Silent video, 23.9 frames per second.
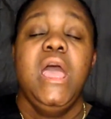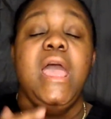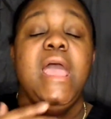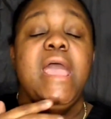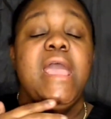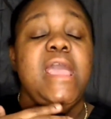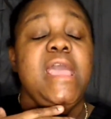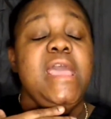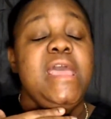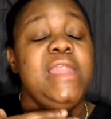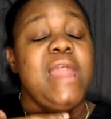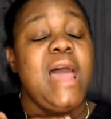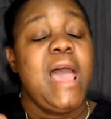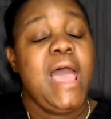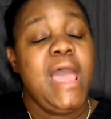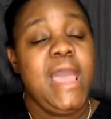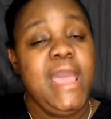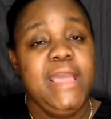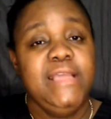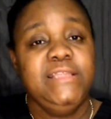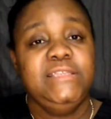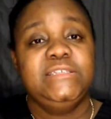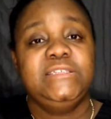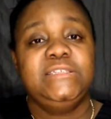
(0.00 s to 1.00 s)
And I
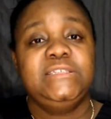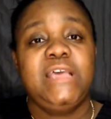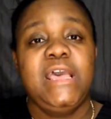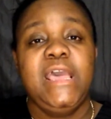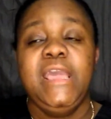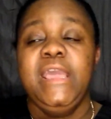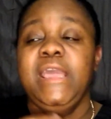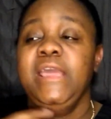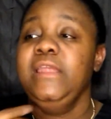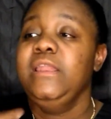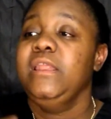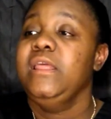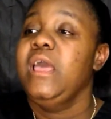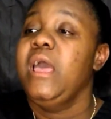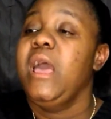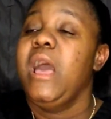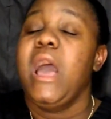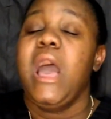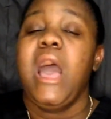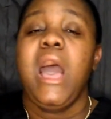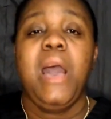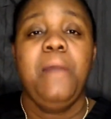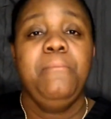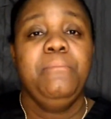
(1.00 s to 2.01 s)
hate to say it,
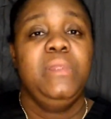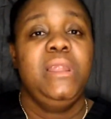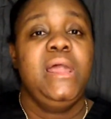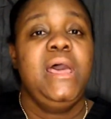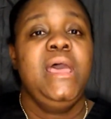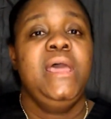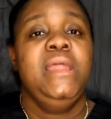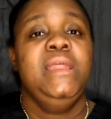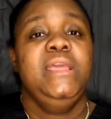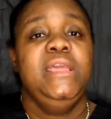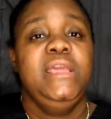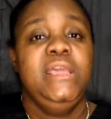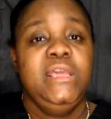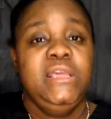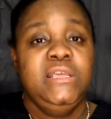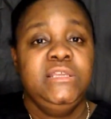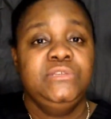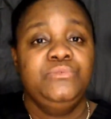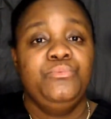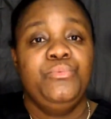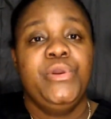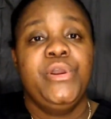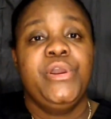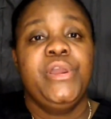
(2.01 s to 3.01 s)
I'm glad he is
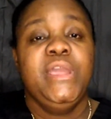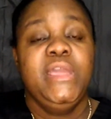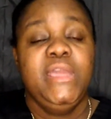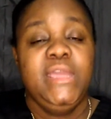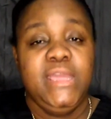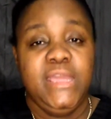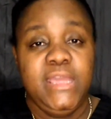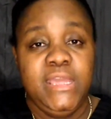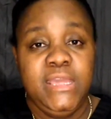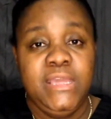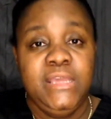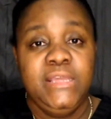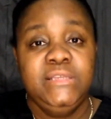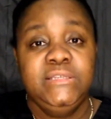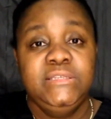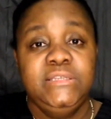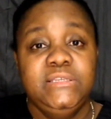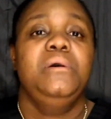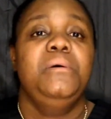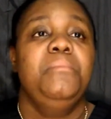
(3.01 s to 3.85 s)
where he is.